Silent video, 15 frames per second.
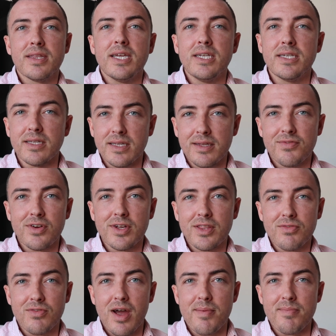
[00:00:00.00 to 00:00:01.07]
that you're delivering
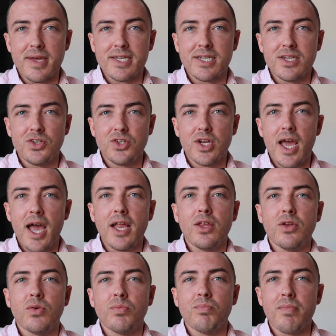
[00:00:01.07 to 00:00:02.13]
the right message, and
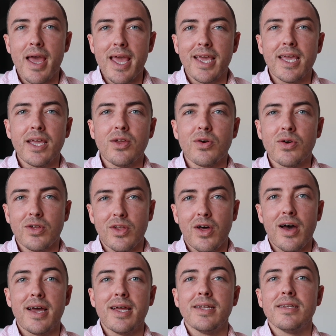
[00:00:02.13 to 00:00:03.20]
you're making your
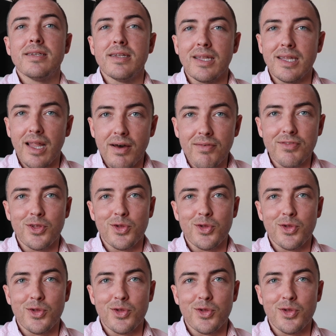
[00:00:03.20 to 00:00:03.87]
client love